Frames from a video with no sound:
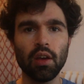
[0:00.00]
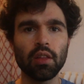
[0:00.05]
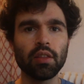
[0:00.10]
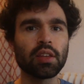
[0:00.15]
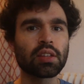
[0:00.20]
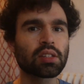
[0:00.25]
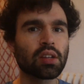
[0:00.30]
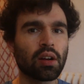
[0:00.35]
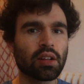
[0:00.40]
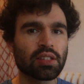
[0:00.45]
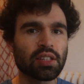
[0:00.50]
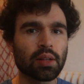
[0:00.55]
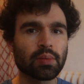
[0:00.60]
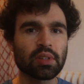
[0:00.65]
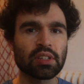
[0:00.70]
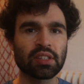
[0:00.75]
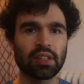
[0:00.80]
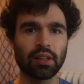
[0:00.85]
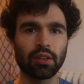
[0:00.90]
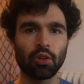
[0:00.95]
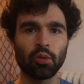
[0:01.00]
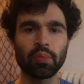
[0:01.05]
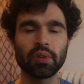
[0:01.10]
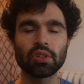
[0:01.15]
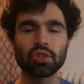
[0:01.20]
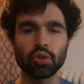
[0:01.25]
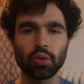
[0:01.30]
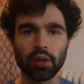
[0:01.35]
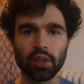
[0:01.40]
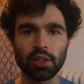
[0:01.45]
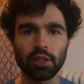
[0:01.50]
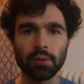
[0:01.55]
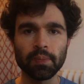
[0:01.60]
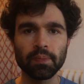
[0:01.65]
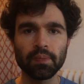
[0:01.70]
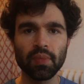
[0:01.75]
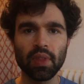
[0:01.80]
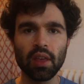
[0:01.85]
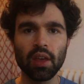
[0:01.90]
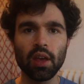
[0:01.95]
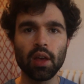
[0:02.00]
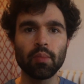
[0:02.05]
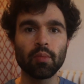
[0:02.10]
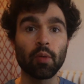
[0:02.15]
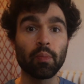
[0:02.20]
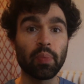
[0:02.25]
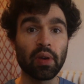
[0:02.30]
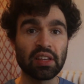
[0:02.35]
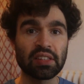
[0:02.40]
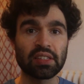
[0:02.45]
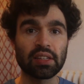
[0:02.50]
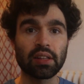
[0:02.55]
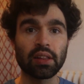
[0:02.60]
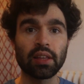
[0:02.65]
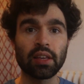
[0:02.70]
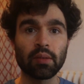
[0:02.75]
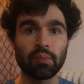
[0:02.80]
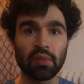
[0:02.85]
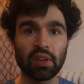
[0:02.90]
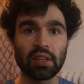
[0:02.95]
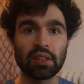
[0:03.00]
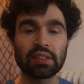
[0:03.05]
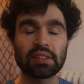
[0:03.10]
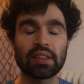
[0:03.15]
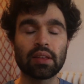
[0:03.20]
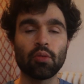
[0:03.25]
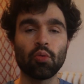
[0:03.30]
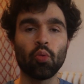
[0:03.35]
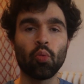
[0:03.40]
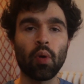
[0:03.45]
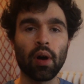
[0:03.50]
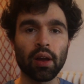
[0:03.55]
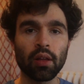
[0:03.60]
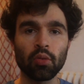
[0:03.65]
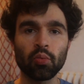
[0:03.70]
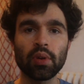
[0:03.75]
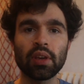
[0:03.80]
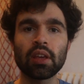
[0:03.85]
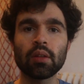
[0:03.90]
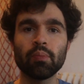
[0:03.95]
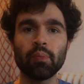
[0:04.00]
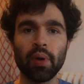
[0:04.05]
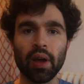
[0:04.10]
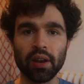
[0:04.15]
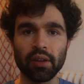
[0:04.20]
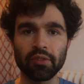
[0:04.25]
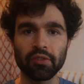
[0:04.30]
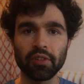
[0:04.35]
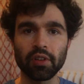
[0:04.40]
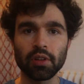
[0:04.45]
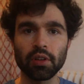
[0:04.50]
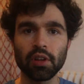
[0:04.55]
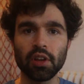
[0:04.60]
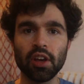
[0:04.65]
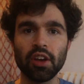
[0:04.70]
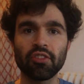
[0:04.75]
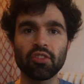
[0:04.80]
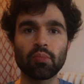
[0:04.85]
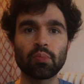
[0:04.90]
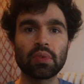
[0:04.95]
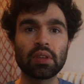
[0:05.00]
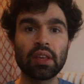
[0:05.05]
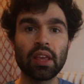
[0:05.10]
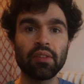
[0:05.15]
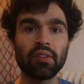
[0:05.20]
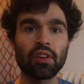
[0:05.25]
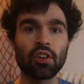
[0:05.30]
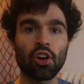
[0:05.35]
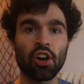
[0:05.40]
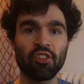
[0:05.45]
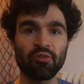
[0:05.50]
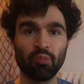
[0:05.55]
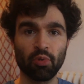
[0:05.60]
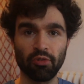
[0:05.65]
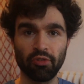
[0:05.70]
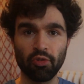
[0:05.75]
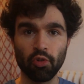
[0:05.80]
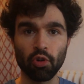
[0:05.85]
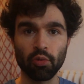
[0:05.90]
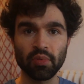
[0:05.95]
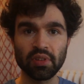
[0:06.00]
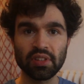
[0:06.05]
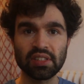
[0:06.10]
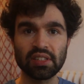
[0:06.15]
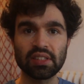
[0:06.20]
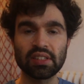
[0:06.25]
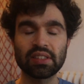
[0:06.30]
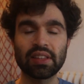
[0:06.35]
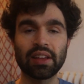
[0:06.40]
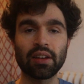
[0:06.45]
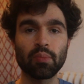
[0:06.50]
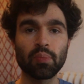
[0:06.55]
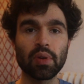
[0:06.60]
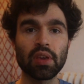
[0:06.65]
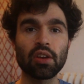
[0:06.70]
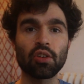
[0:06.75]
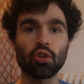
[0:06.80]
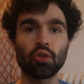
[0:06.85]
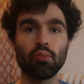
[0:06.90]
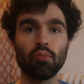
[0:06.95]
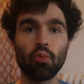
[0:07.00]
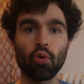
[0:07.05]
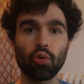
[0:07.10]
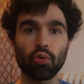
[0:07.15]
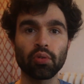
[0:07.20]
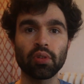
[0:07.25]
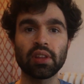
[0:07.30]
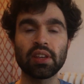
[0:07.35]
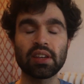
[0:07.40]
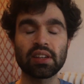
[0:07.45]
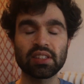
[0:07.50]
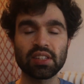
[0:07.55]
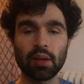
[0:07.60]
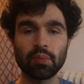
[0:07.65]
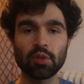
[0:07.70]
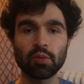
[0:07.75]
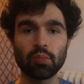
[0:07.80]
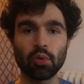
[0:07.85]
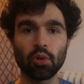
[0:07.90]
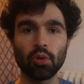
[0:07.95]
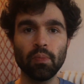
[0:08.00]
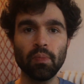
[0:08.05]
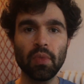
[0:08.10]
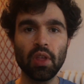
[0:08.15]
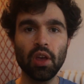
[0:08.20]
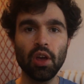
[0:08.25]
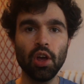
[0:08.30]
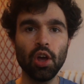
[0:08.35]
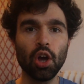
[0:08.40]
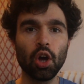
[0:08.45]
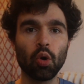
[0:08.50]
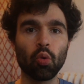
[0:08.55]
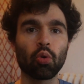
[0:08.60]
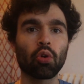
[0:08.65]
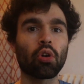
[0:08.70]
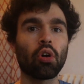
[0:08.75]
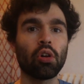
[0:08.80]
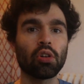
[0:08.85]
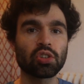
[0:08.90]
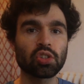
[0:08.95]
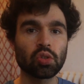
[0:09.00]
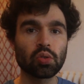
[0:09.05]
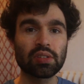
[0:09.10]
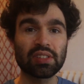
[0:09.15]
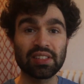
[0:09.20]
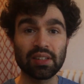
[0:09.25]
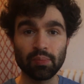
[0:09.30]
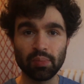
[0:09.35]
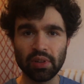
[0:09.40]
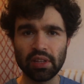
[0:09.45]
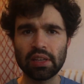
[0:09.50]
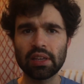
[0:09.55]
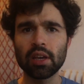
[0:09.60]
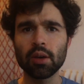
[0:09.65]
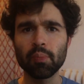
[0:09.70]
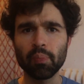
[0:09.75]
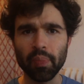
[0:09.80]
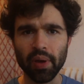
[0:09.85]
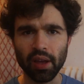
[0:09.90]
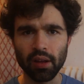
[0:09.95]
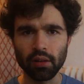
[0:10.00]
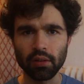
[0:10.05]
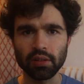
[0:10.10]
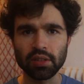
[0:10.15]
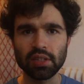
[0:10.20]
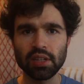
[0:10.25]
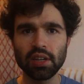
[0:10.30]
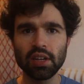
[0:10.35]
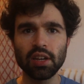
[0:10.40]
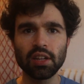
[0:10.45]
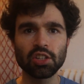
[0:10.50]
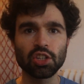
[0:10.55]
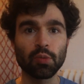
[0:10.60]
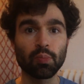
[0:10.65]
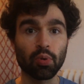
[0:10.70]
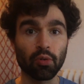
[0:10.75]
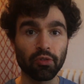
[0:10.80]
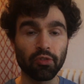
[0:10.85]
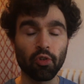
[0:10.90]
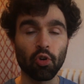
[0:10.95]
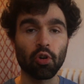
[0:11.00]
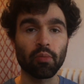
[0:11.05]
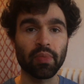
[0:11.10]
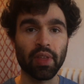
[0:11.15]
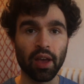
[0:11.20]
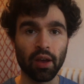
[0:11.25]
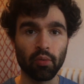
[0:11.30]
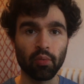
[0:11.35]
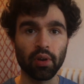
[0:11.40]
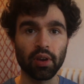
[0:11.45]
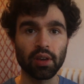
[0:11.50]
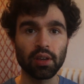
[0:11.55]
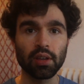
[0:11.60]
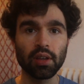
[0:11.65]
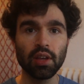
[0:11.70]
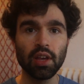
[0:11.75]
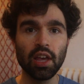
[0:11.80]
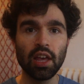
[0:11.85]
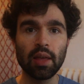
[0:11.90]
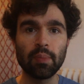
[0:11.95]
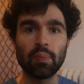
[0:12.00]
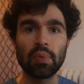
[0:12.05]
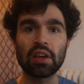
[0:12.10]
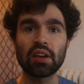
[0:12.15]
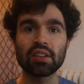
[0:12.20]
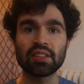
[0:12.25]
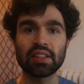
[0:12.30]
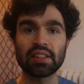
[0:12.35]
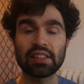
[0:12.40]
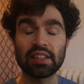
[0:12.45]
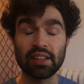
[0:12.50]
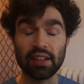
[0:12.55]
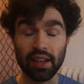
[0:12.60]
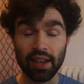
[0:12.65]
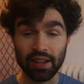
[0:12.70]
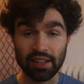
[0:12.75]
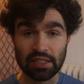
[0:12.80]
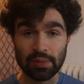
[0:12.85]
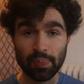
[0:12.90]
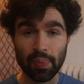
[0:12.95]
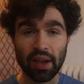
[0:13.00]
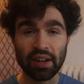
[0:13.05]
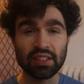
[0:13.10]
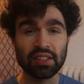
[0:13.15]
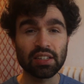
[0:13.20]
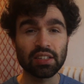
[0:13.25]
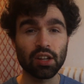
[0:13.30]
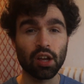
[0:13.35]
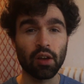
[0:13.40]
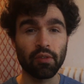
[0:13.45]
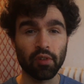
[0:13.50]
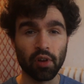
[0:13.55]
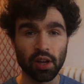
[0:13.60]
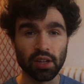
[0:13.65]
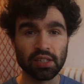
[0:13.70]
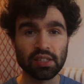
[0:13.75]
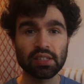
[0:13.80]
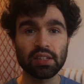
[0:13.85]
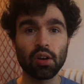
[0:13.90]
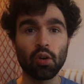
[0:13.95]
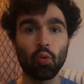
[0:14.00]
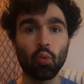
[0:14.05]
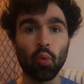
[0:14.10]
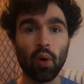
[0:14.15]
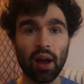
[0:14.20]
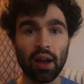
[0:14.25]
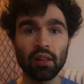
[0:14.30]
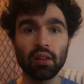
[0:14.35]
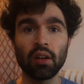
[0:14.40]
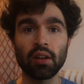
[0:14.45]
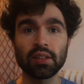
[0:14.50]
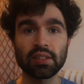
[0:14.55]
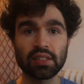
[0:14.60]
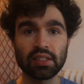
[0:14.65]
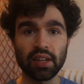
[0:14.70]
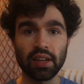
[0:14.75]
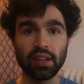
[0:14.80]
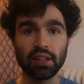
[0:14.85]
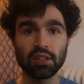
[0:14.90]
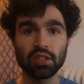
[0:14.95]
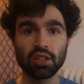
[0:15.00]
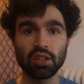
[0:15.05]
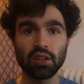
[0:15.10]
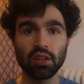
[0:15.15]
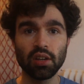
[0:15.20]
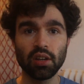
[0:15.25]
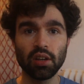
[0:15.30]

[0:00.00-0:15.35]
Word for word: This concept is a little bit tricky, but basically it means that while we can benefit from giving off performances that appear morally acceptable, we're also simply compelled to perform that way because it's expected of us while on stage